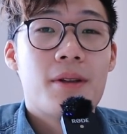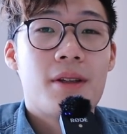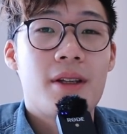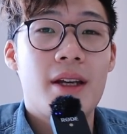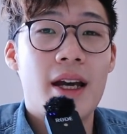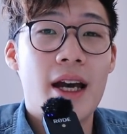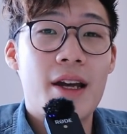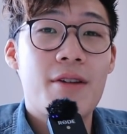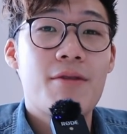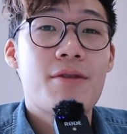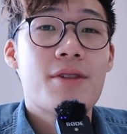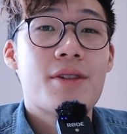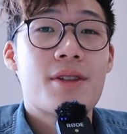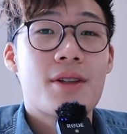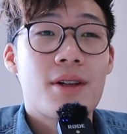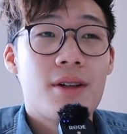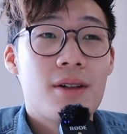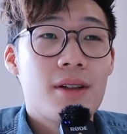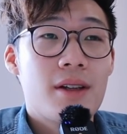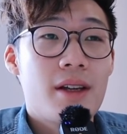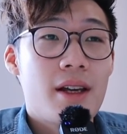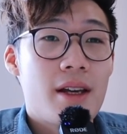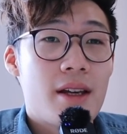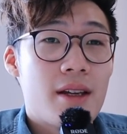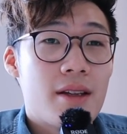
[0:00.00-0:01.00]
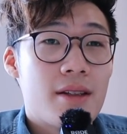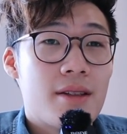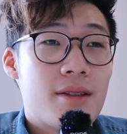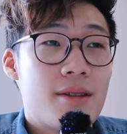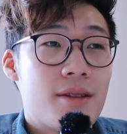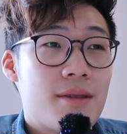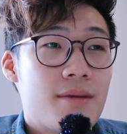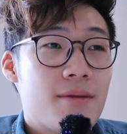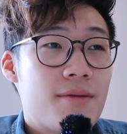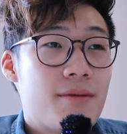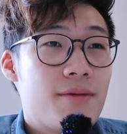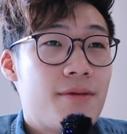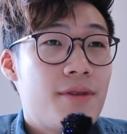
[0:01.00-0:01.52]
the end result
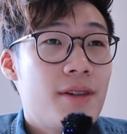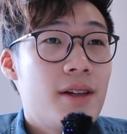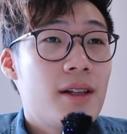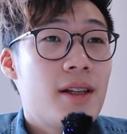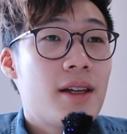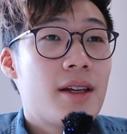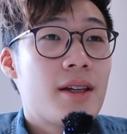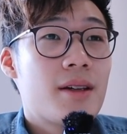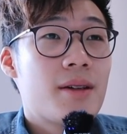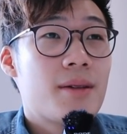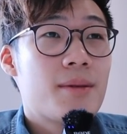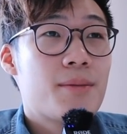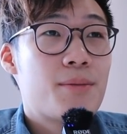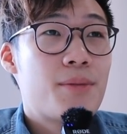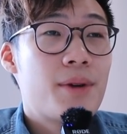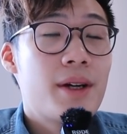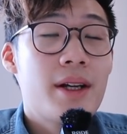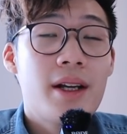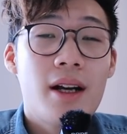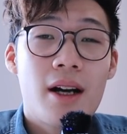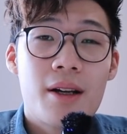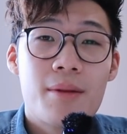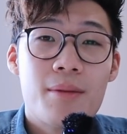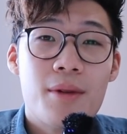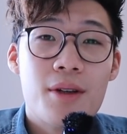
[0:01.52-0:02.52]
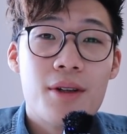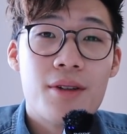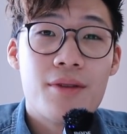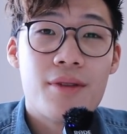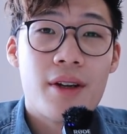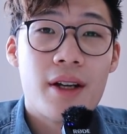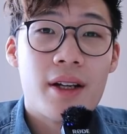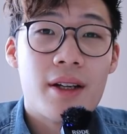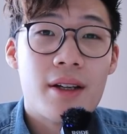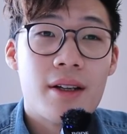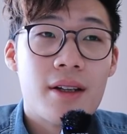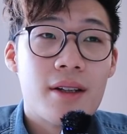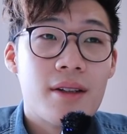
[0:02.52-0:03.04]
is feeling pretty
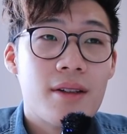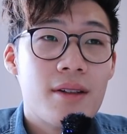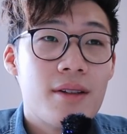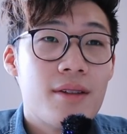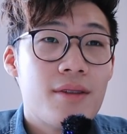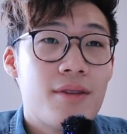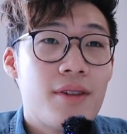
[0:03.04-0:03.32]
unmotivated,